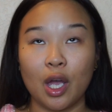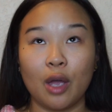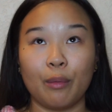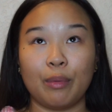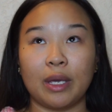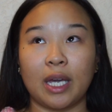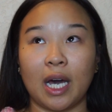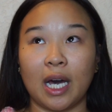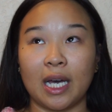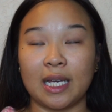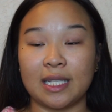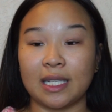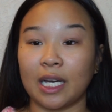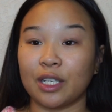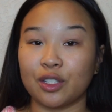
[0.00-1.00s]

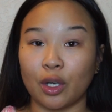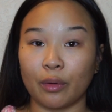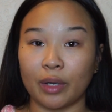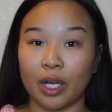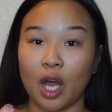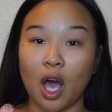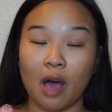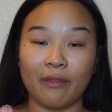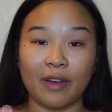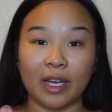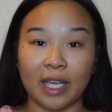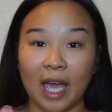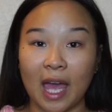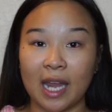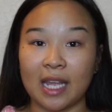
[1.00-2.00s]
because I don't get off
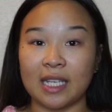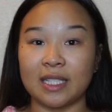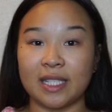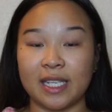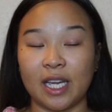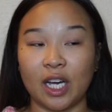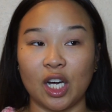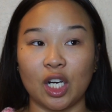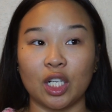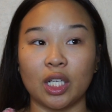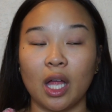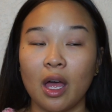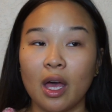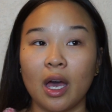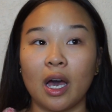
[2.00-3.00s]
again
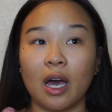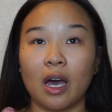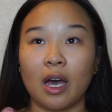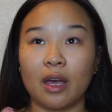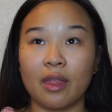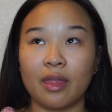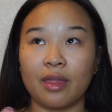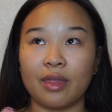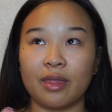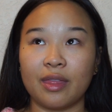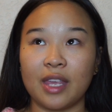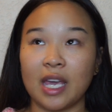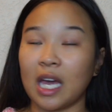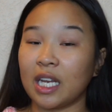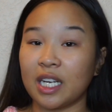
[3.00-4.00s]
until
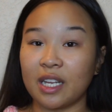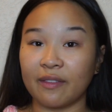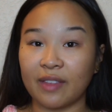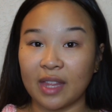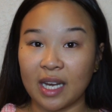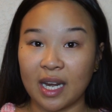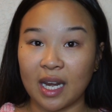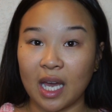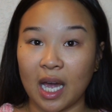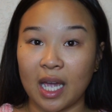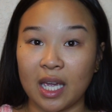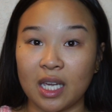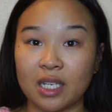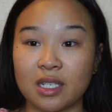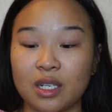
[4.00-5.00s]
the end of the
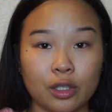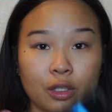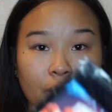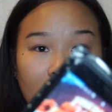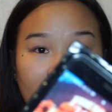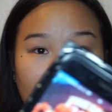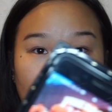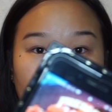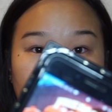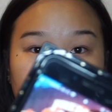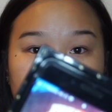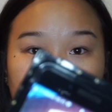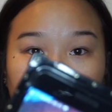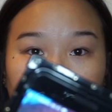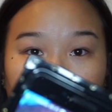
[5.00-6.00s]
night. So right now
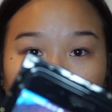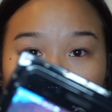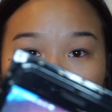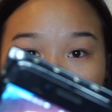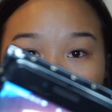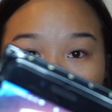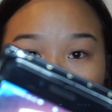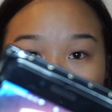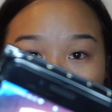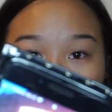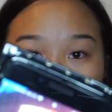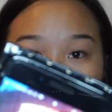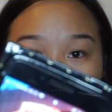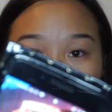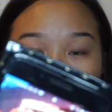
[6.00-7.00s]
it's
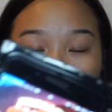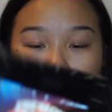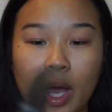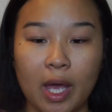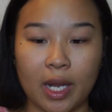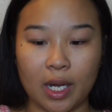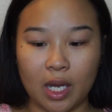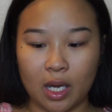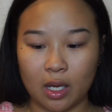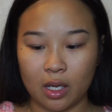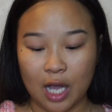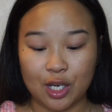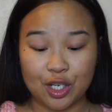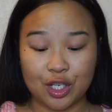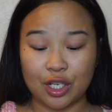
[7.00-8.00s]
11:01.
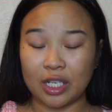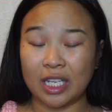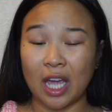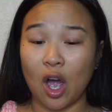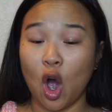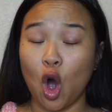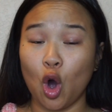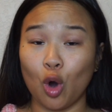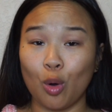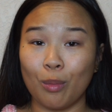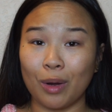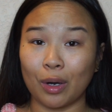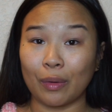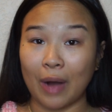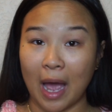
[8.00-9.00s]
I should get home
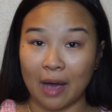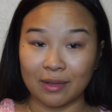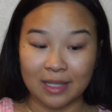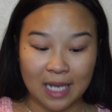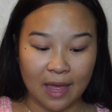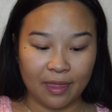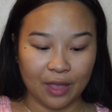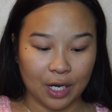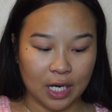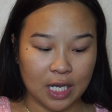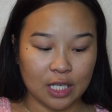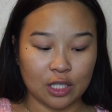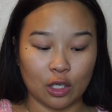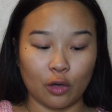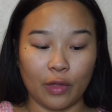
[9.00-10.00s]
around
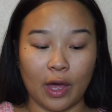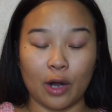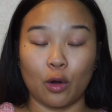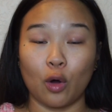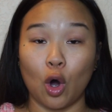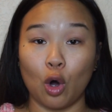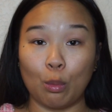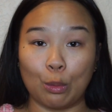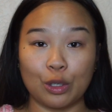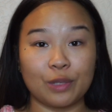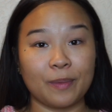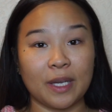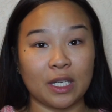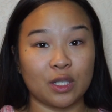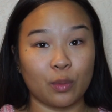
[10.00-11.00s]
10:30, so that'll almost
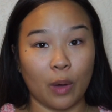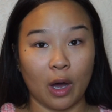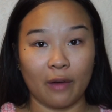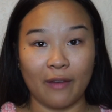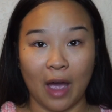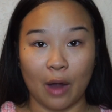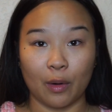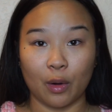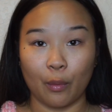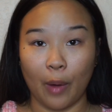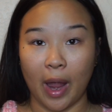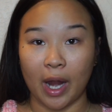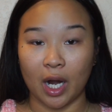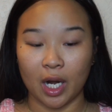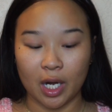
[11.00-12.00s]
be a 12-hour
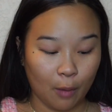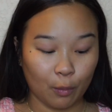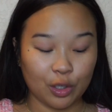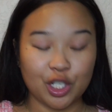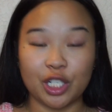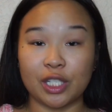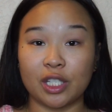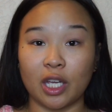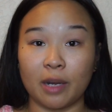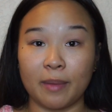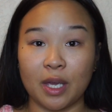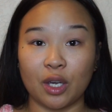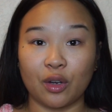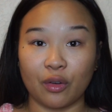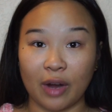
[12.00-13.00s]
wear, which is going to
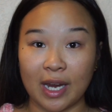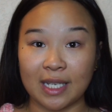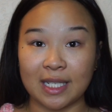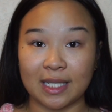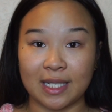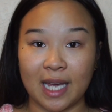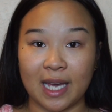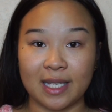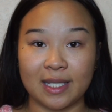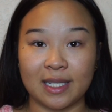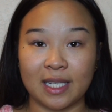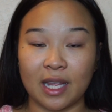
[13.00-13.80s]
be great to test